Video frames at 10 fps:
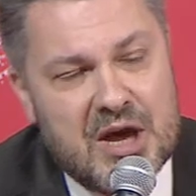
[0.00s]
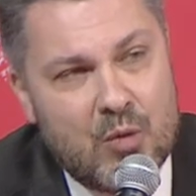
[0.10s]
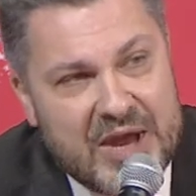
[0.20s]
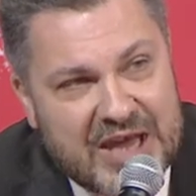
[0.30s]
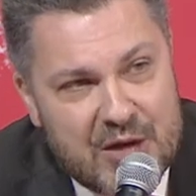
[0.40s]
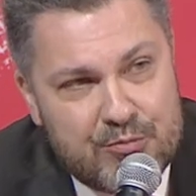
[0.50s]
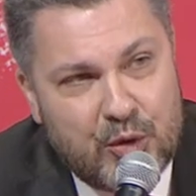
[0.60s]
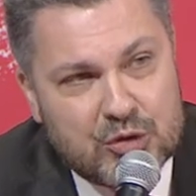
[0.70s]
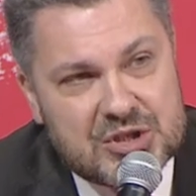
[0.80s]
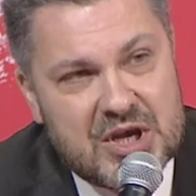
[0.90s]
we can
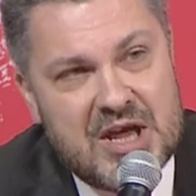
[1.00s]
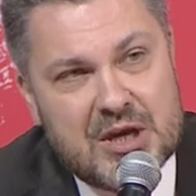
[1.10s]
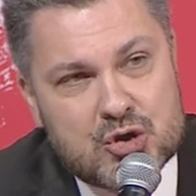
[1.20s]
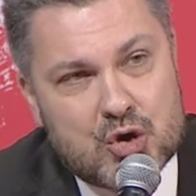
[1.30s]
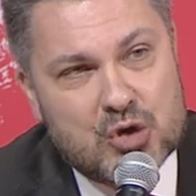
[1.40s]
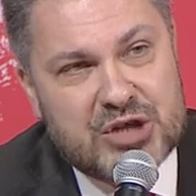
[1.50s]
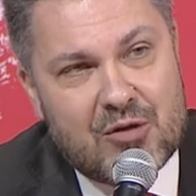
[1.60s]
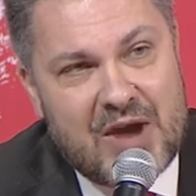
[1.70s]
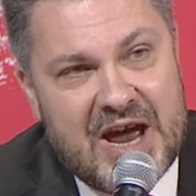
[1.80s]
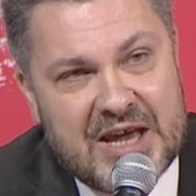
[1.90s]
put social
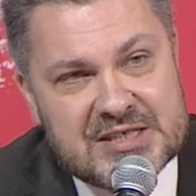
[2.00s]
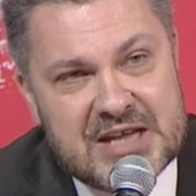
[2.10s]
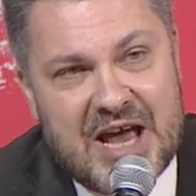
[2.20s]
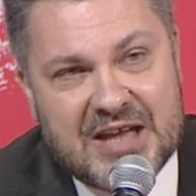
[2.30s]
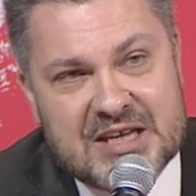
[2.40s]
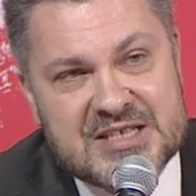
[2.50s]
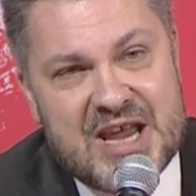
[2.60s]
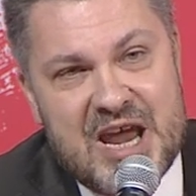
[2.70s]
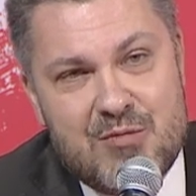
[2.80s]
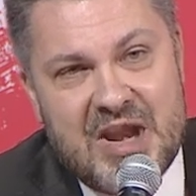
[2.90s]
rights at the
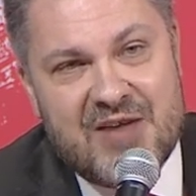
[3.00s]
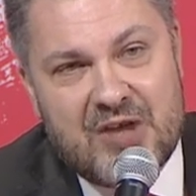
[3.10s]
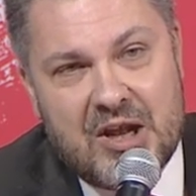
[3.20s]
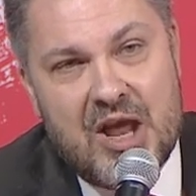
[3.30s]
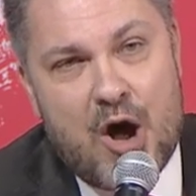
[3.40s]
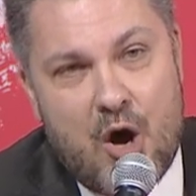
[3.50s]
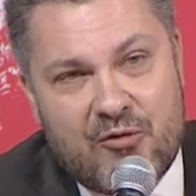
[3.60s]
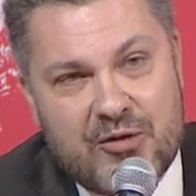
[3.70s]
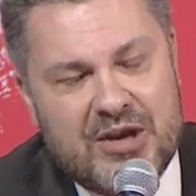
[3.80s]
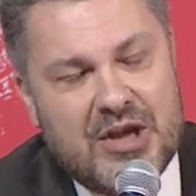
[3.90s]
same level
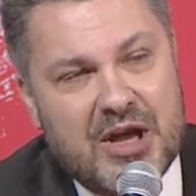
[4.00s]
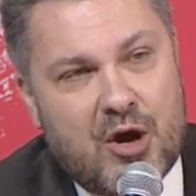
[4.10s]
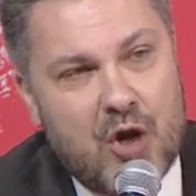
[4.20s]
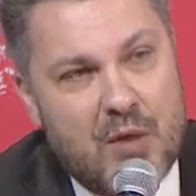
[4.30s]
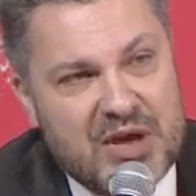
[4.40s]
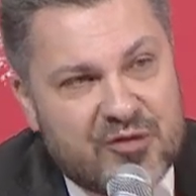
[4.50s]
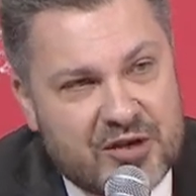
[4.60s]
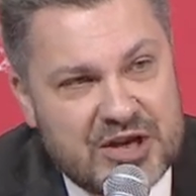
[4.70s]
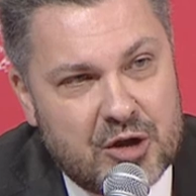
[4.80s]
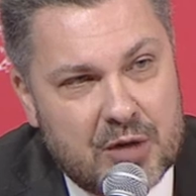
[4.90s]
of economic
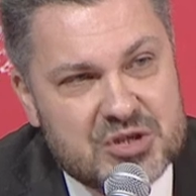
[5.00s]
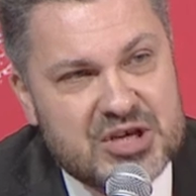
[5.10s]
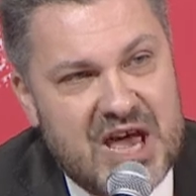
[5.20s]
freedoms,